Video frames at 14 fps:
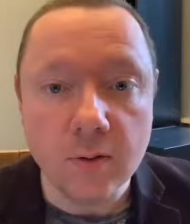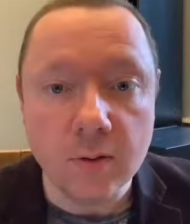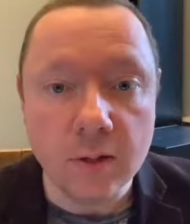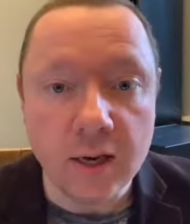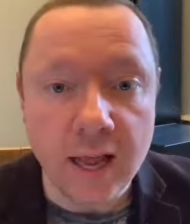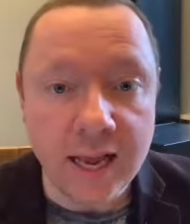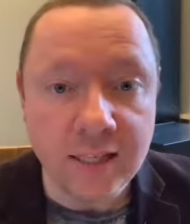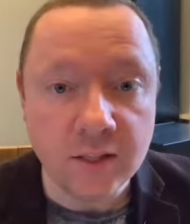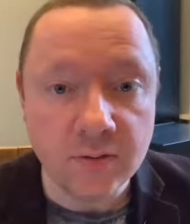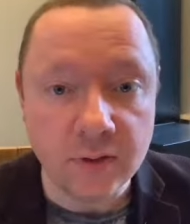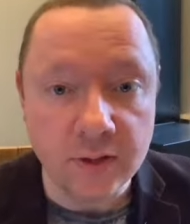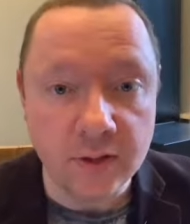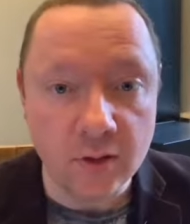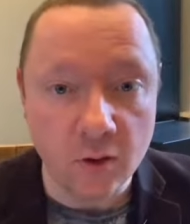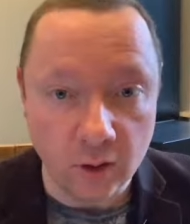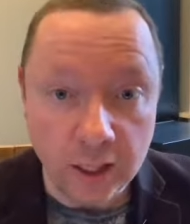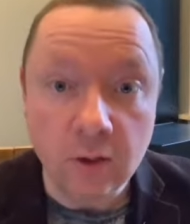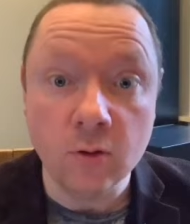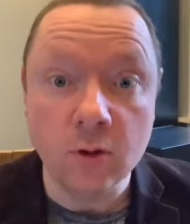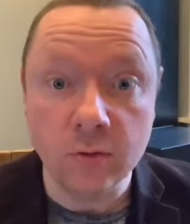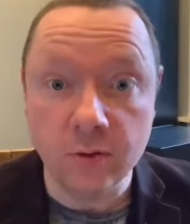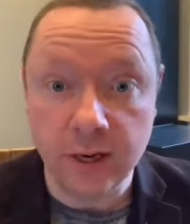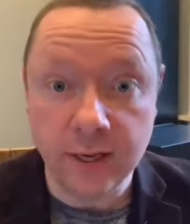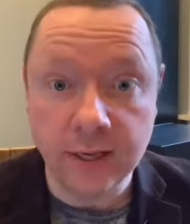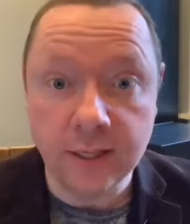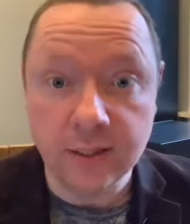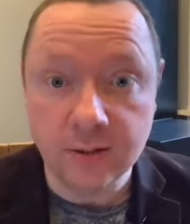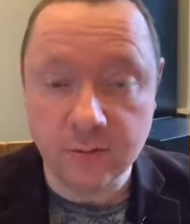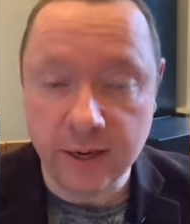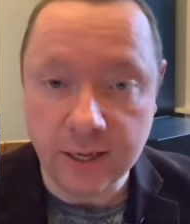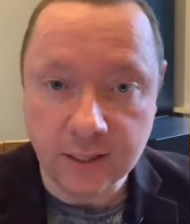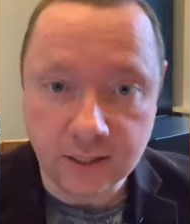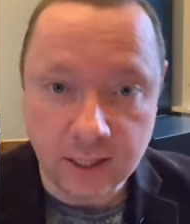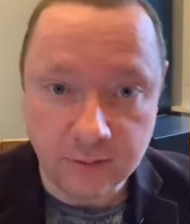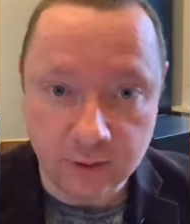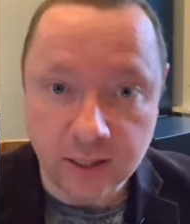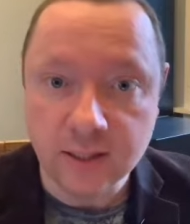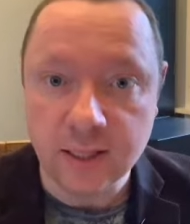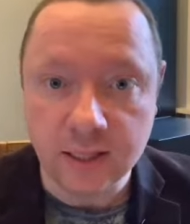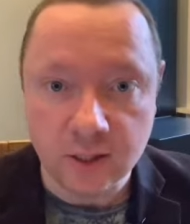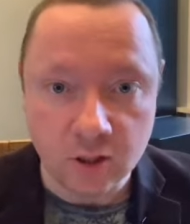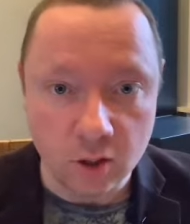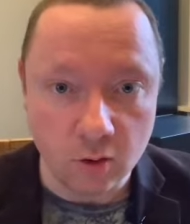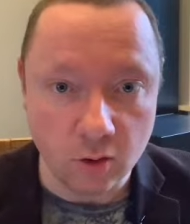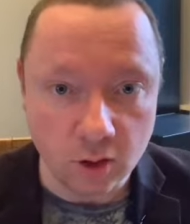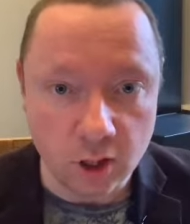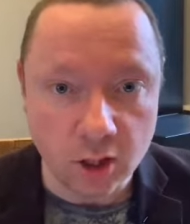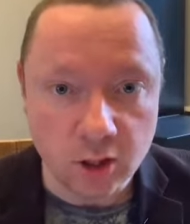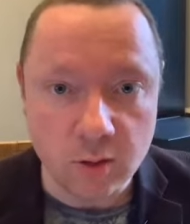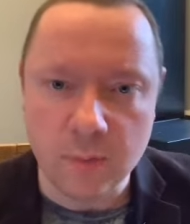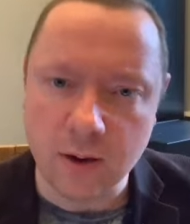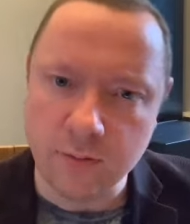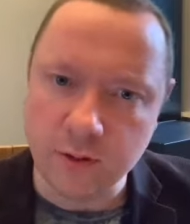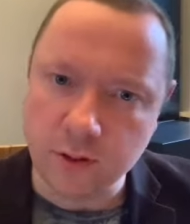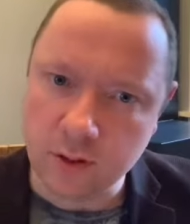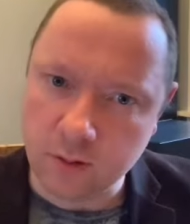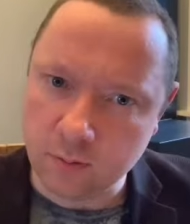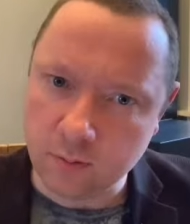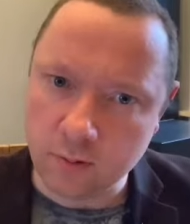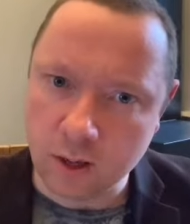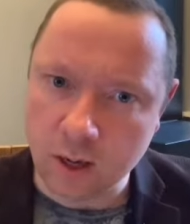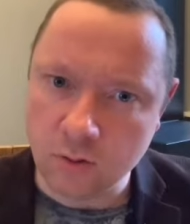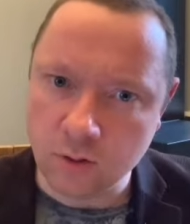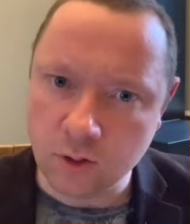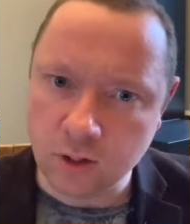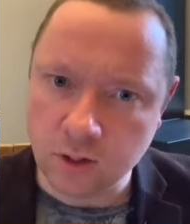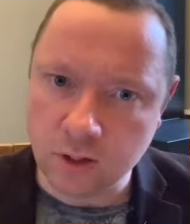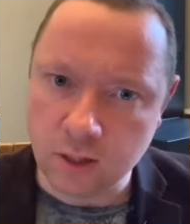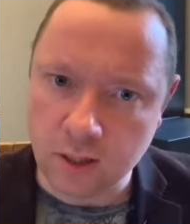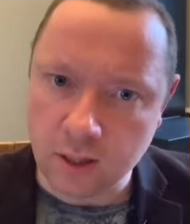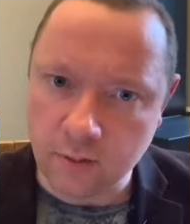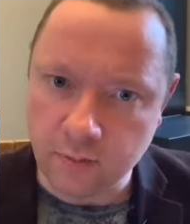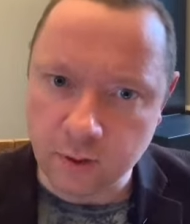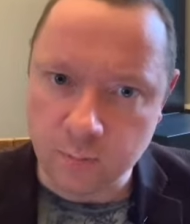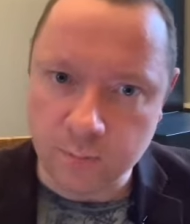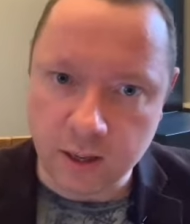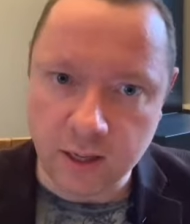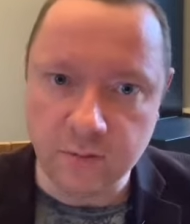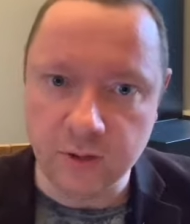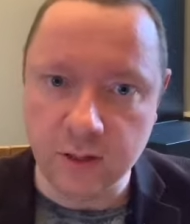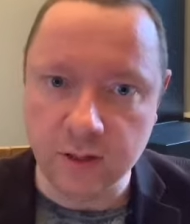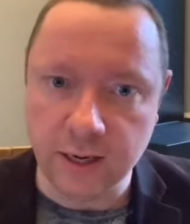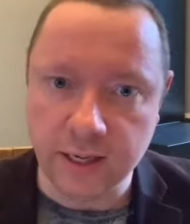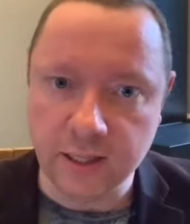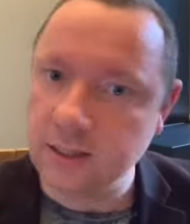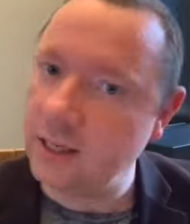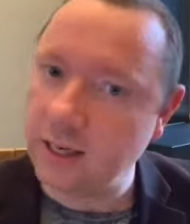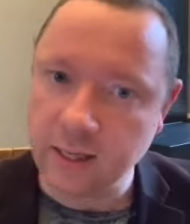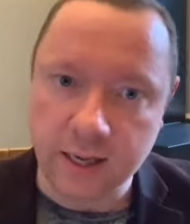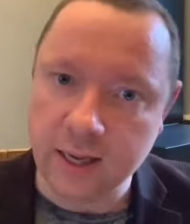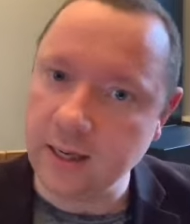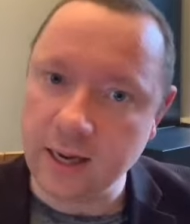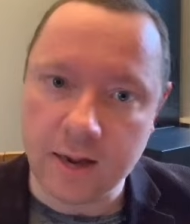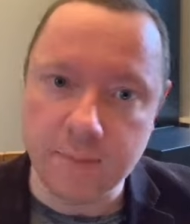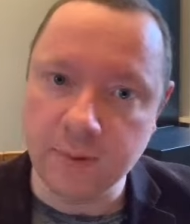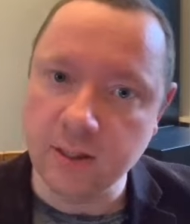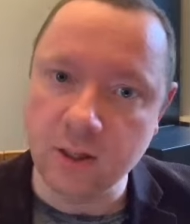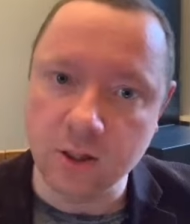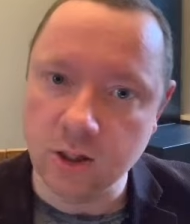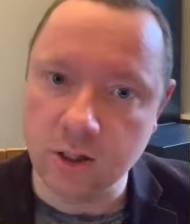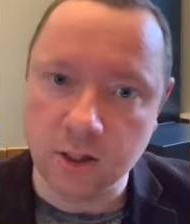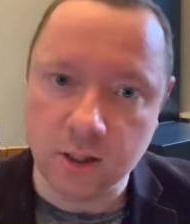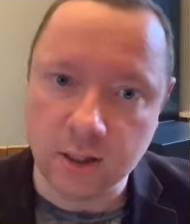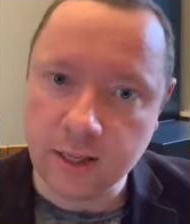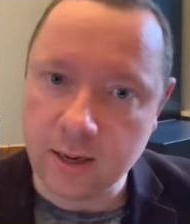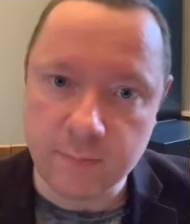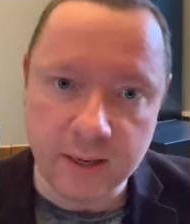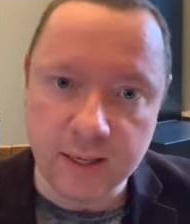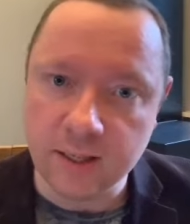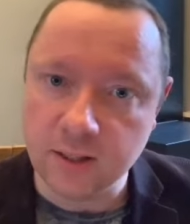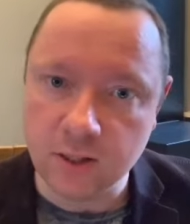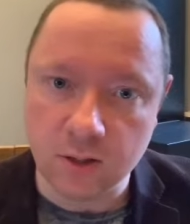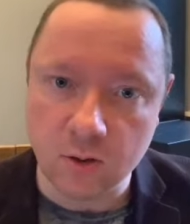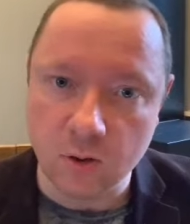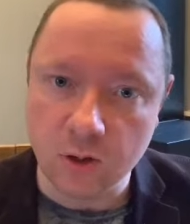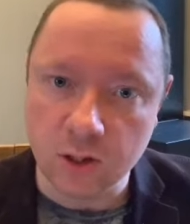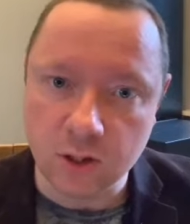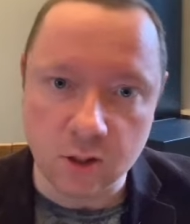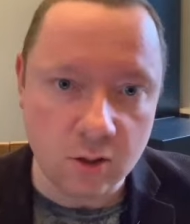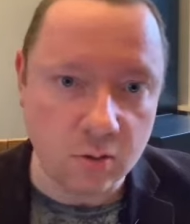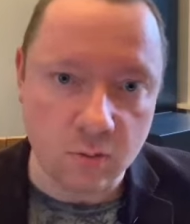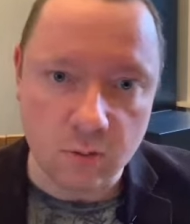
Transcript: less than or equal to the radius, then it's either inside the circle or touching, but if it's bigger than the radius, it can't be touching, it can't be on the circle.